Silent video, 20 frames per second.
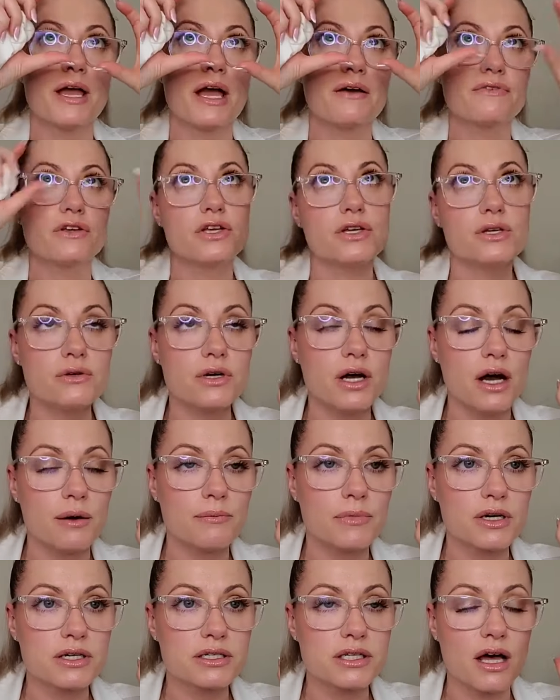we have
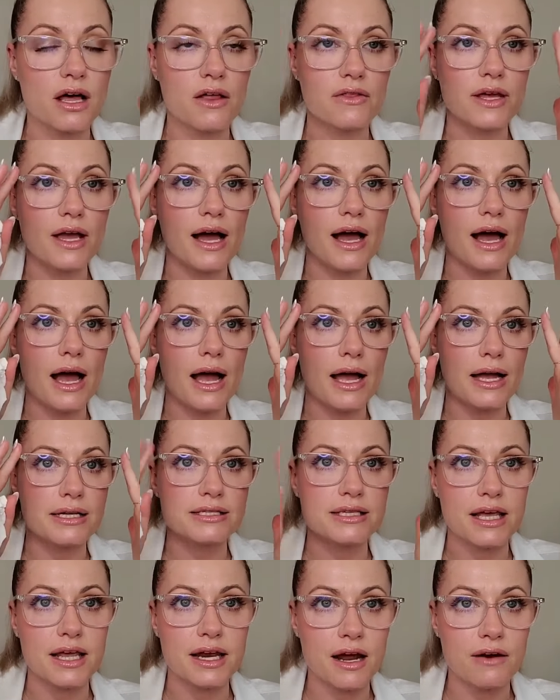cucumbers on the
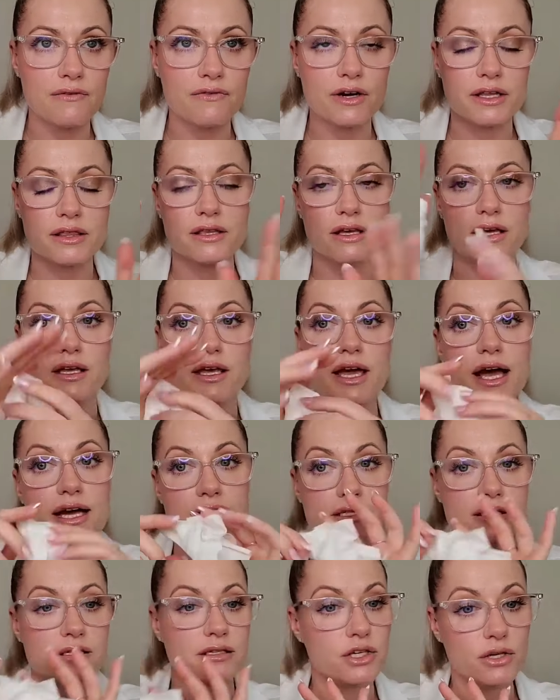eyes and everything.
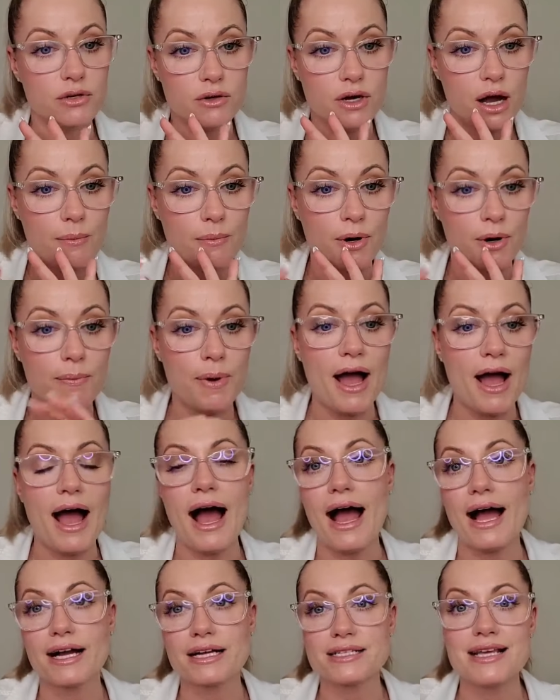Yes, cucumber
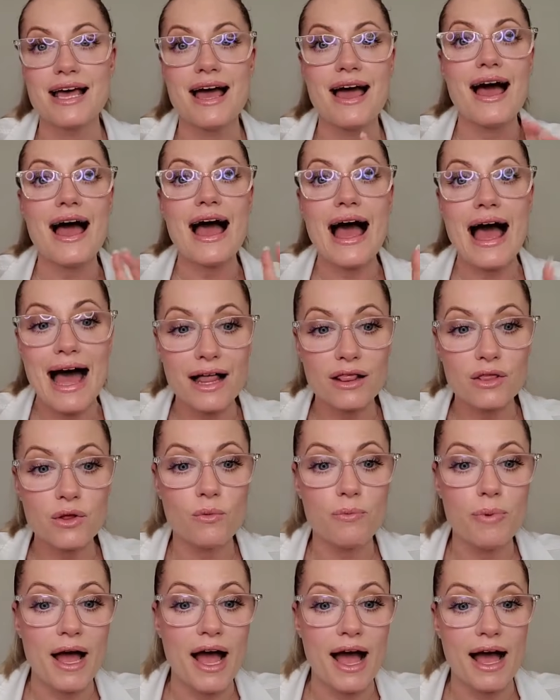packed,
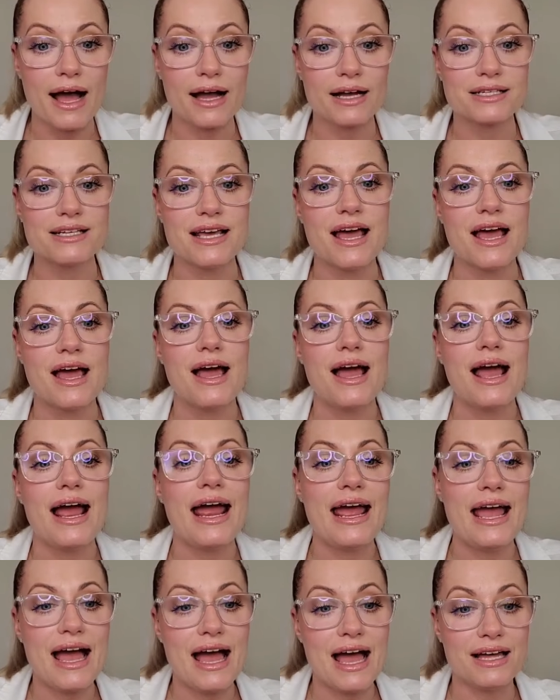aloe packed,
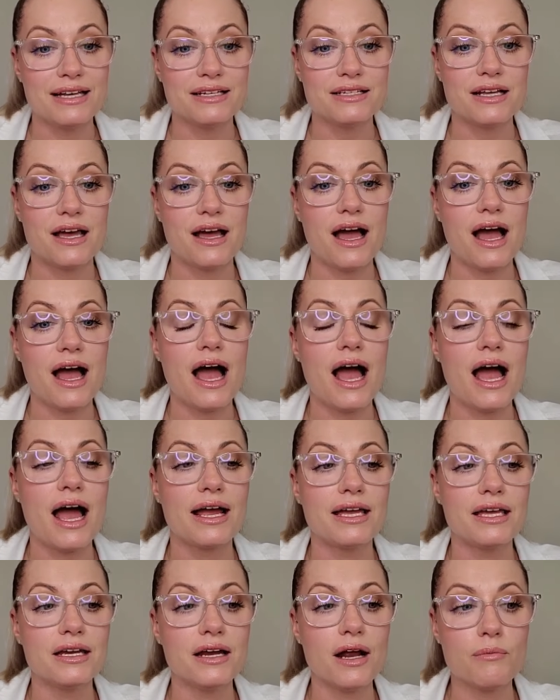and
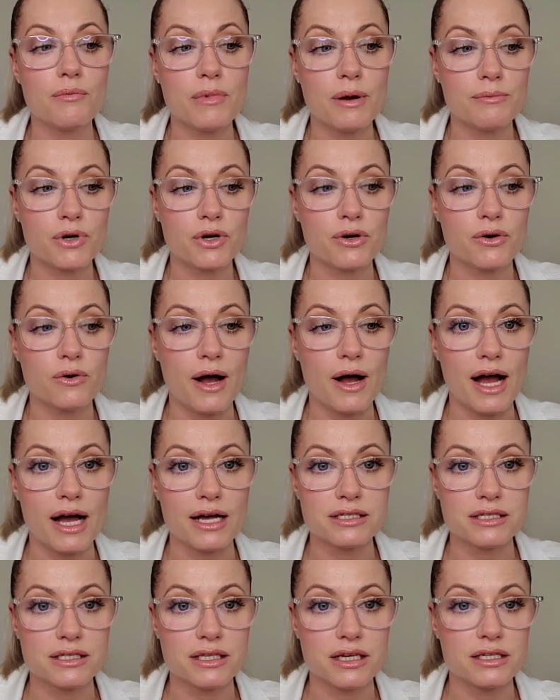I cannot remember who
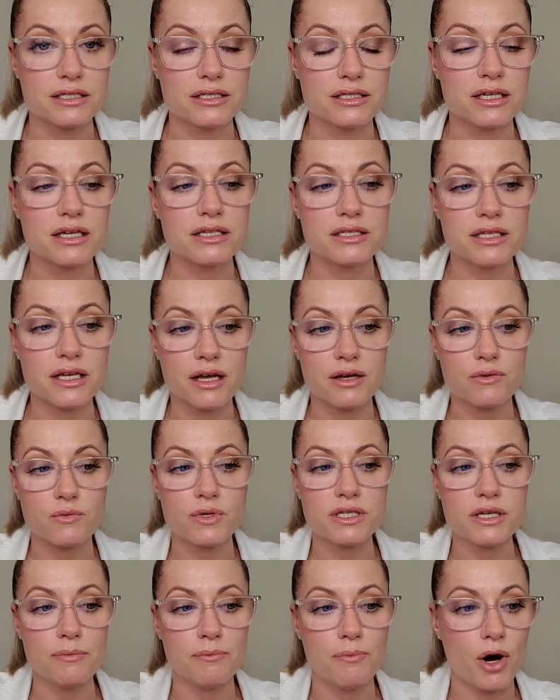asked this. Is it
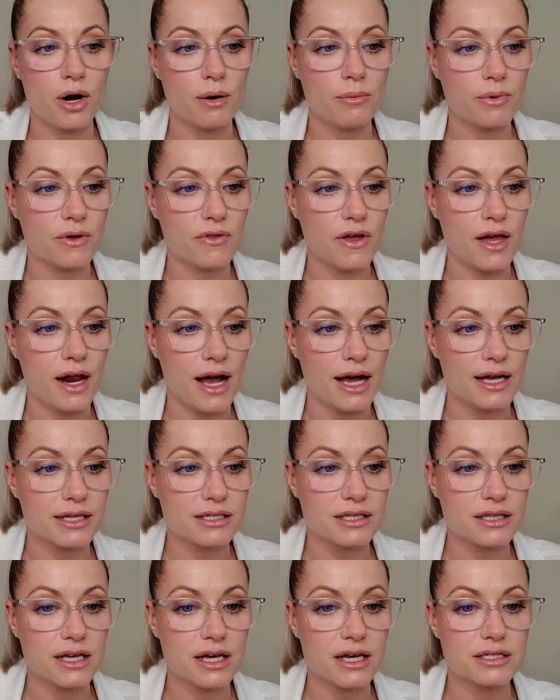was it Barbara that
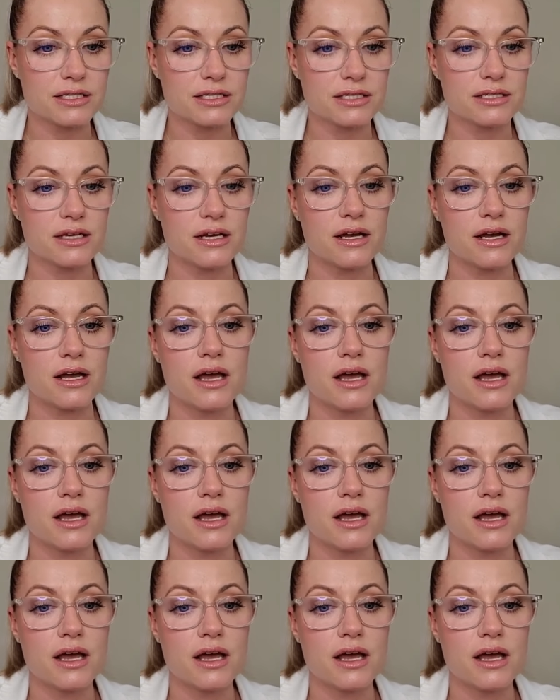asked this?